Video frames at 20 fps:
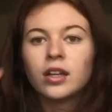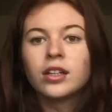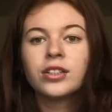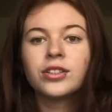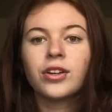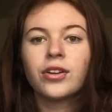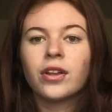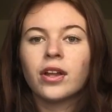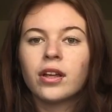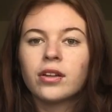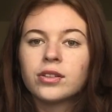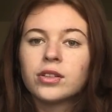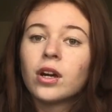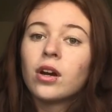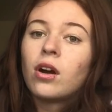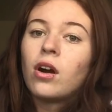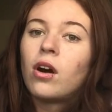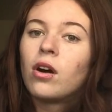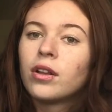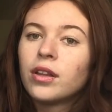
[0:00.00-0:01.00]
So those are
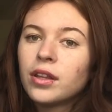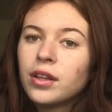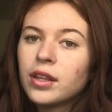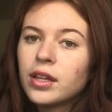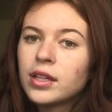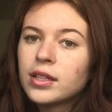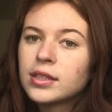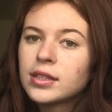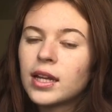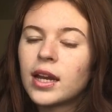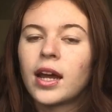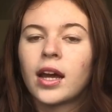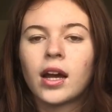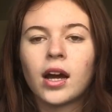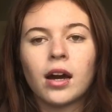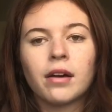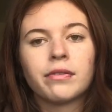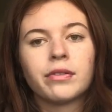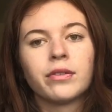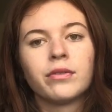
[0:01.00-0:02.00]
all the things that I
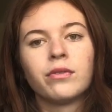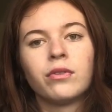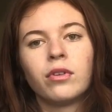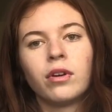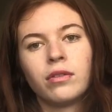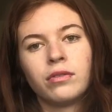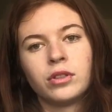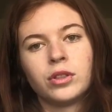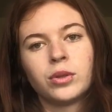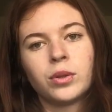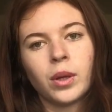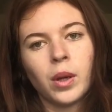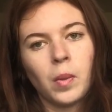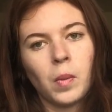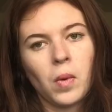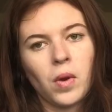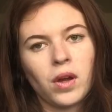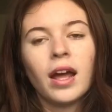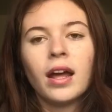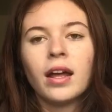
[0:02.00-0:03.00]
got from Forever
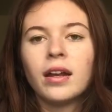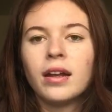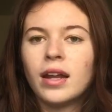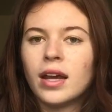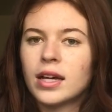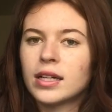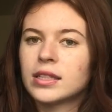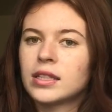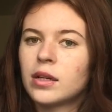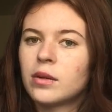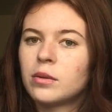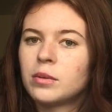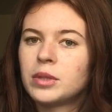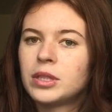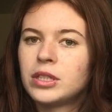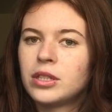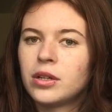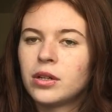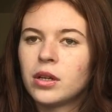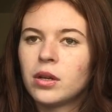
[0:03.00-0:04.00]
21. Next, I will be
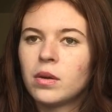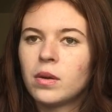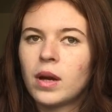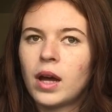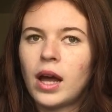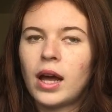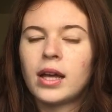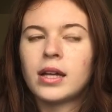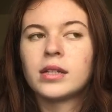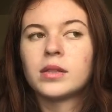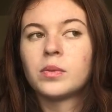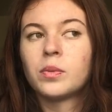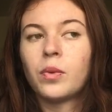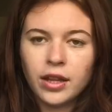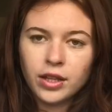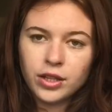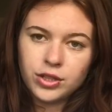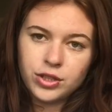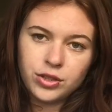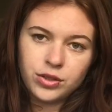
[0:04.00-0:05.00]
showing you guys
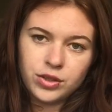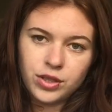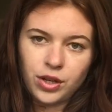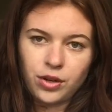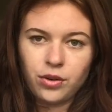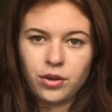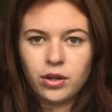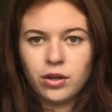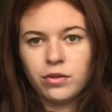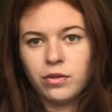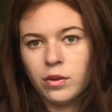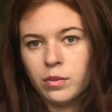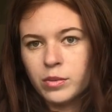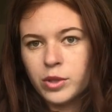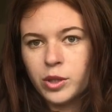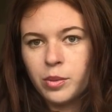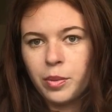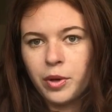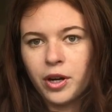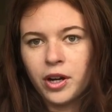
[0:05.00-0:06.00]
the shoes I ordered from
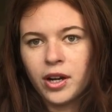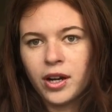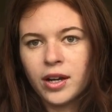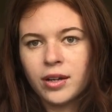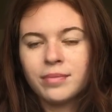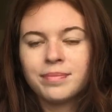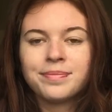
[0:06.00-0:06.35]
Superga.